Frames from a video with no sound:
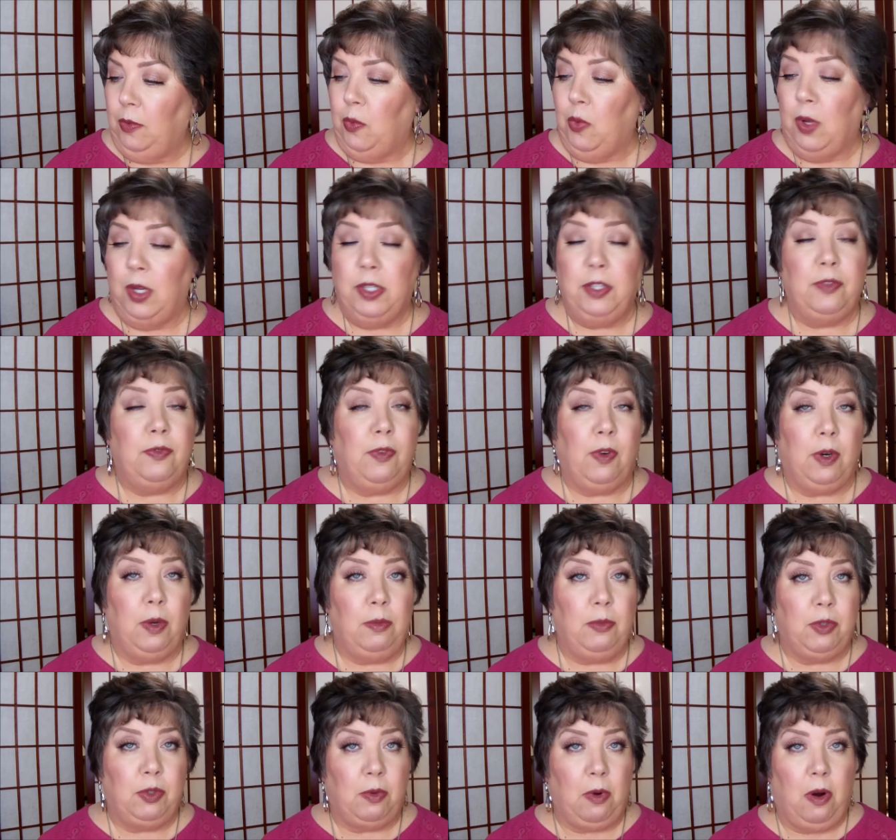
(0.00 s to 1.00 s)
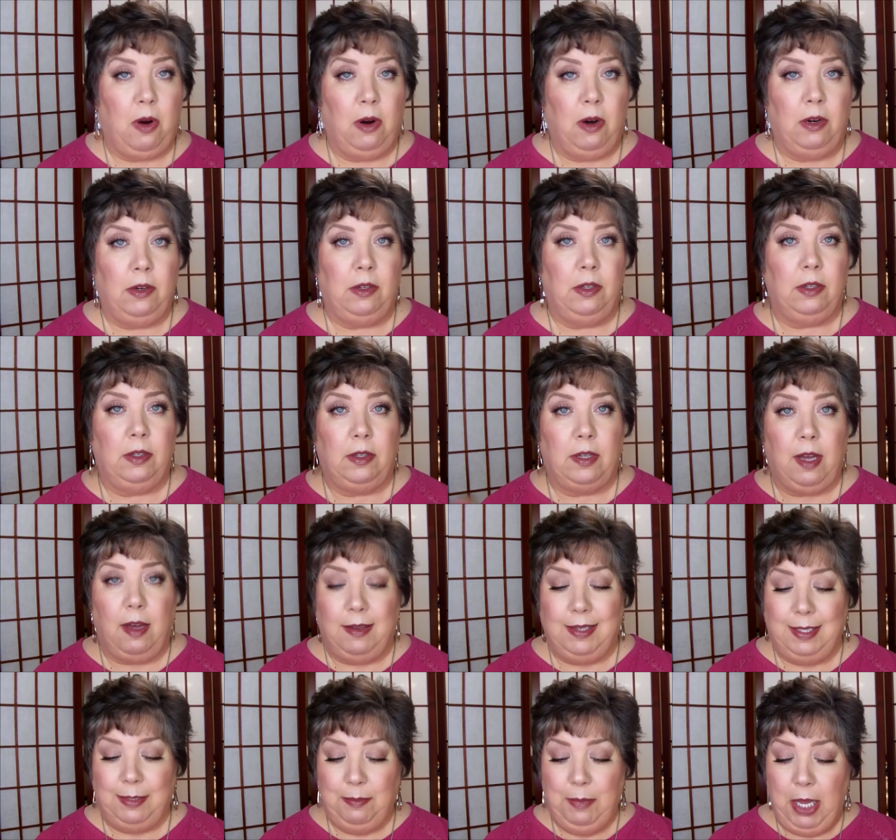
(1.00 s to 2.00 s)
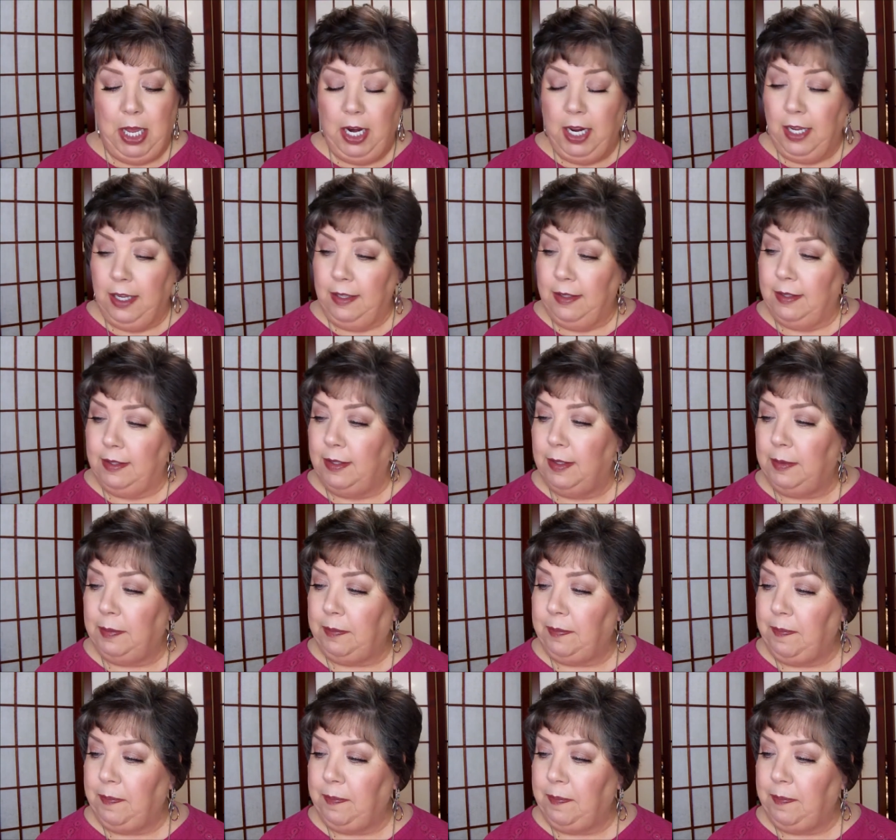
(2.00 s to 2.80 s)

was from Gerard Cosmetics,